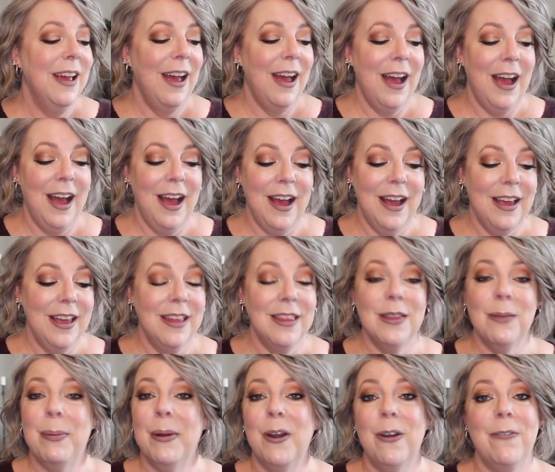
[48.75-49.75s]
Uh, in
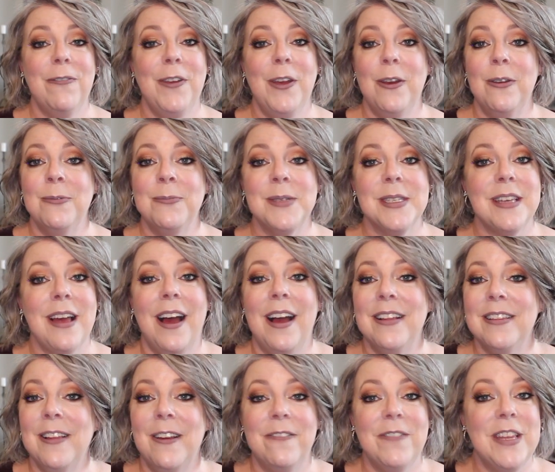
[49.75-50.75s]
the perfumes,
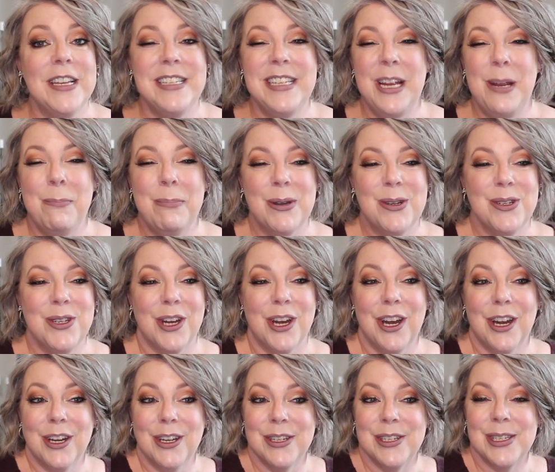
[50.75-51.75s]
I love the deeper,
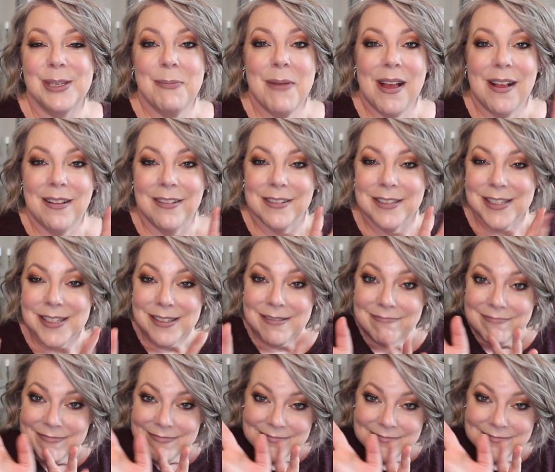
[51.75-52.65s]
darker smells.